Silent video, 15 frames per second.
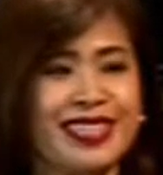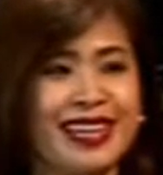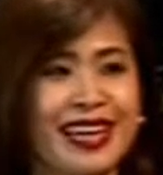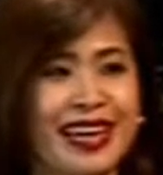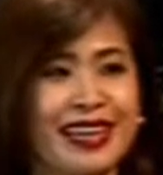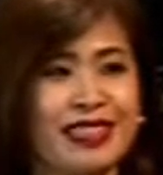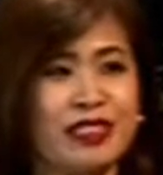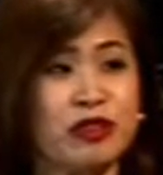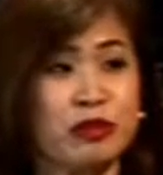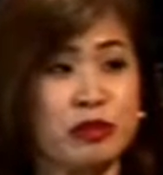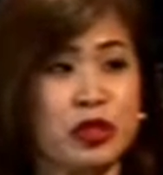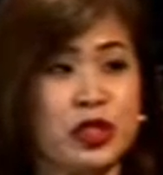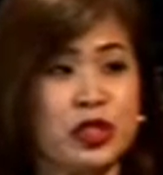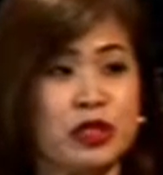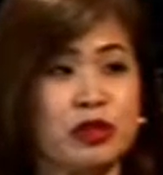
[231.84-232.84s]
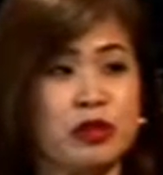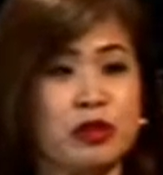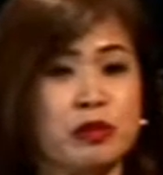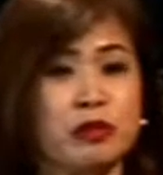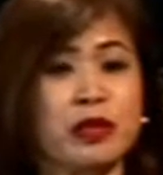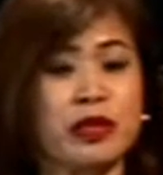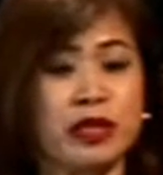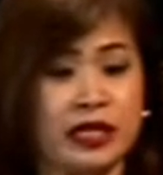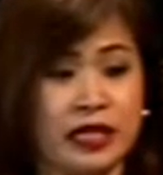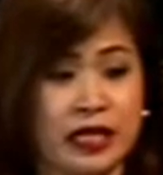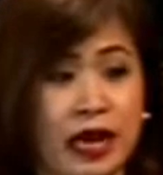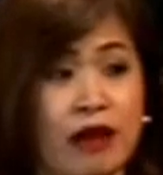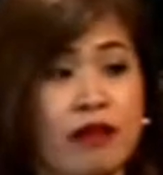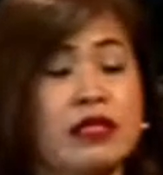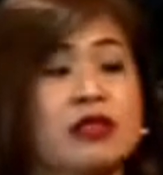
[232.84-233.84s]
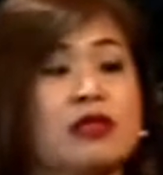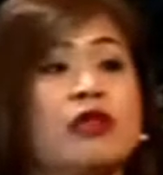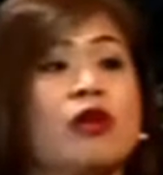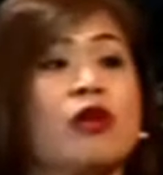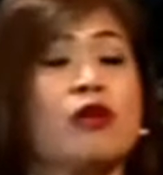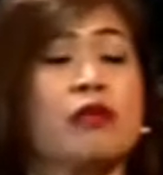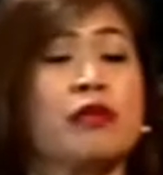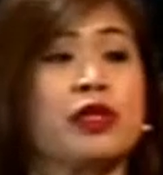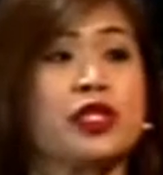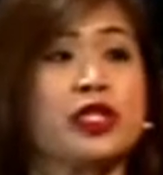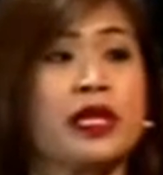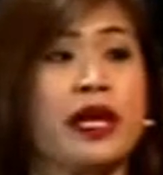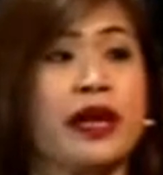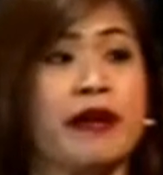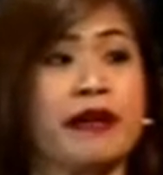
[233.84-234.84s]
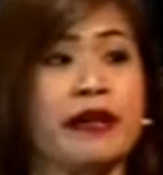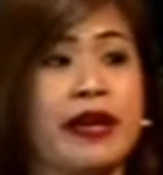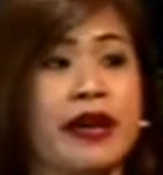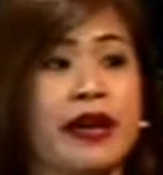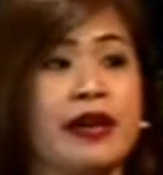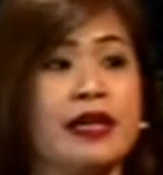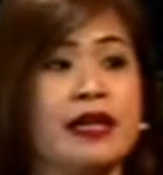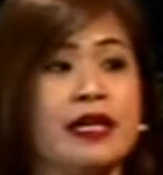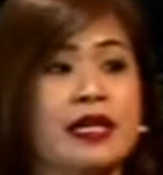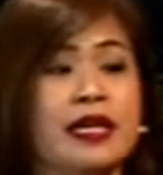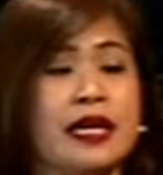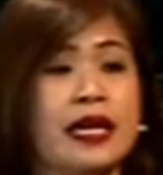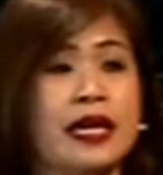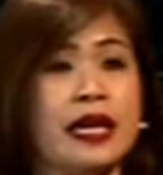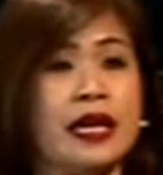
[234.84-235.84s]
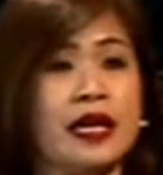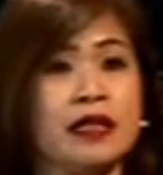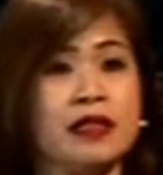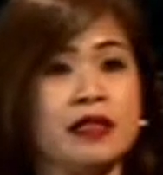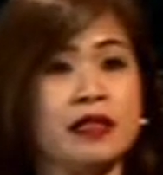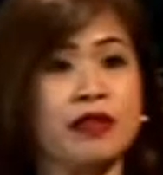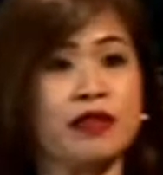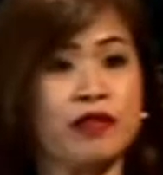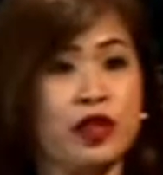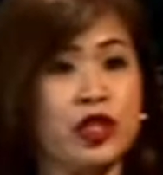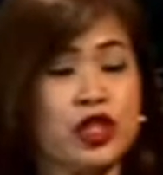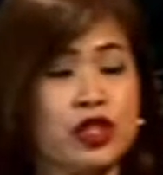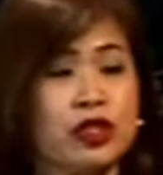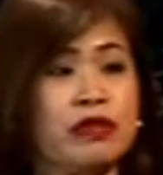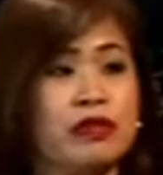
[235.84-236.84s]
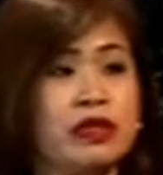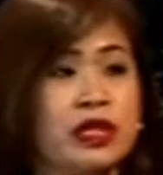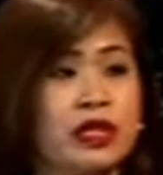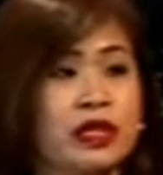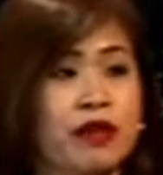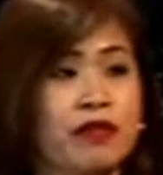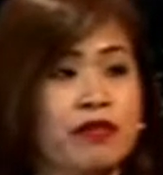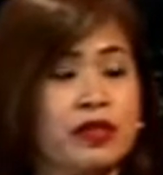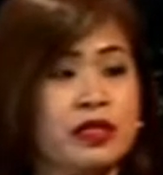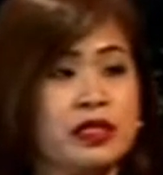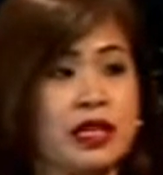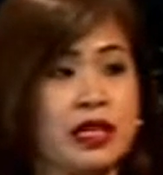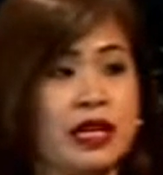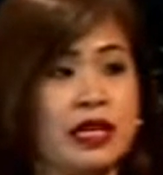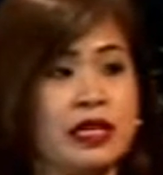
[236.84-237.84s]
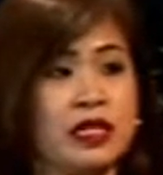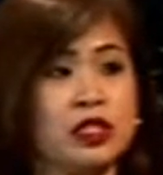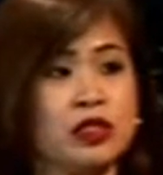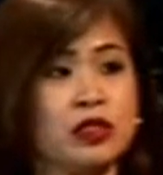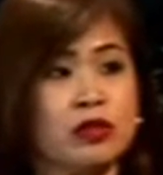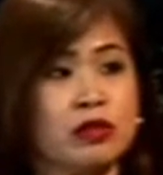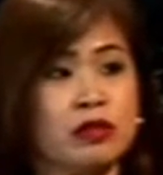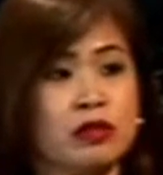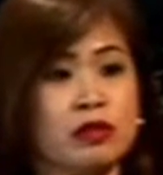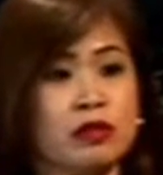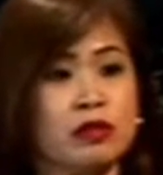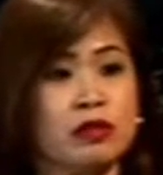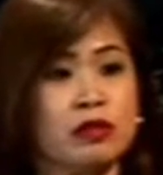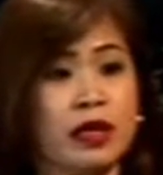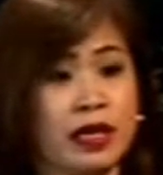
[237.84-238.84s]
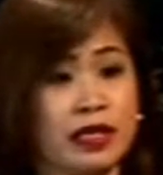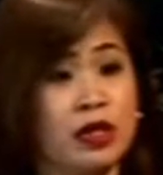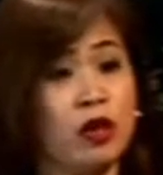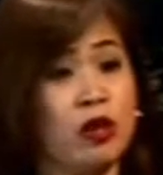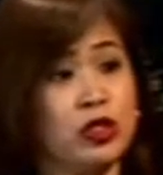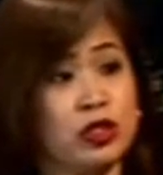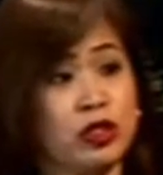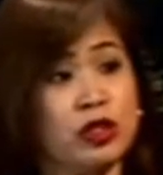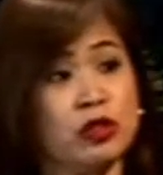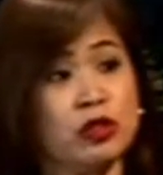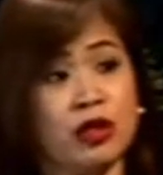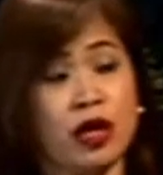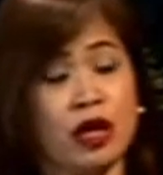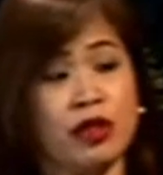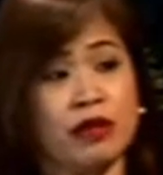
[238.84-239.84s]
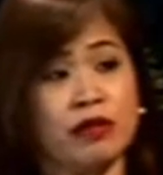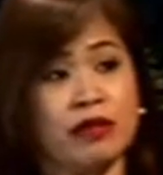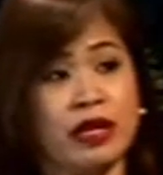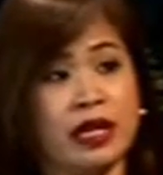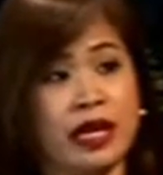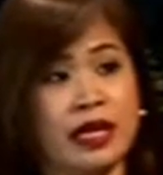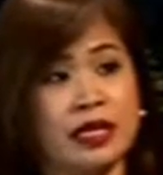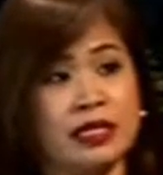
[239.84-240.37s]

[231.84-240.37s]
Land Commercial Group. They're now into the commercial area. And the vision really of Vista Land is to get also into the other real